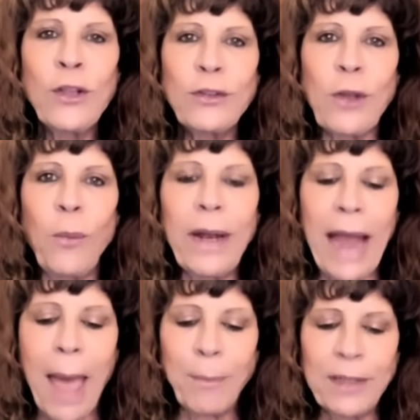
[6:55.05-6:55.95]
So what
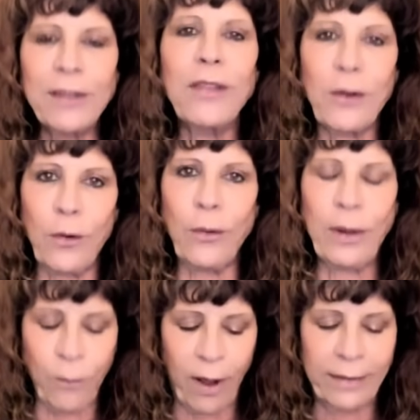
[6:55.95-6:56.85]
happened to the
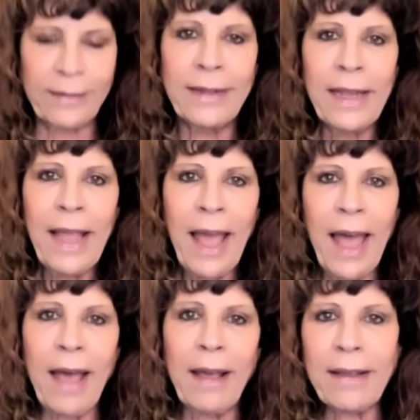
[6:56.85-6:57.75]
current one,
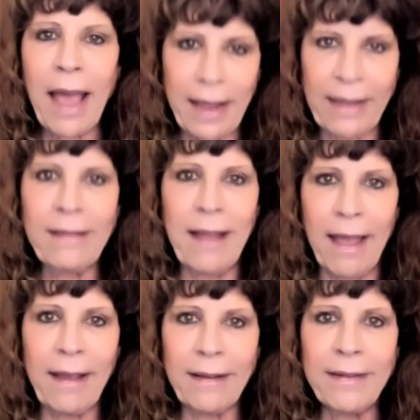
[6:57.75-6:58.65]
uh, Ka
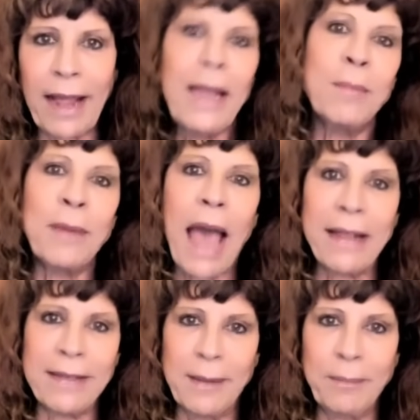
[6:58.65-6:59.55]
uh, Naim
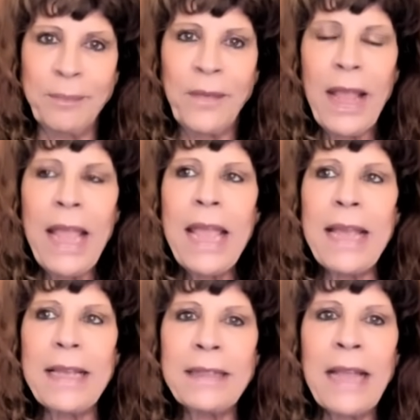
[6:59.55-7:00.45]
Qassem,
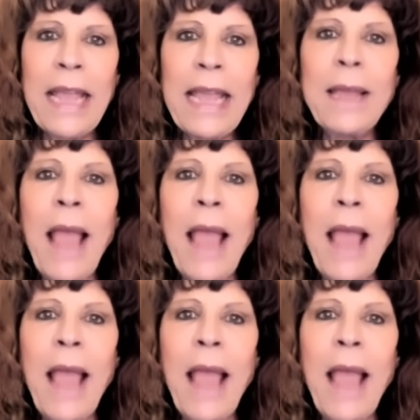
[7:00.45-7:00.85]
is he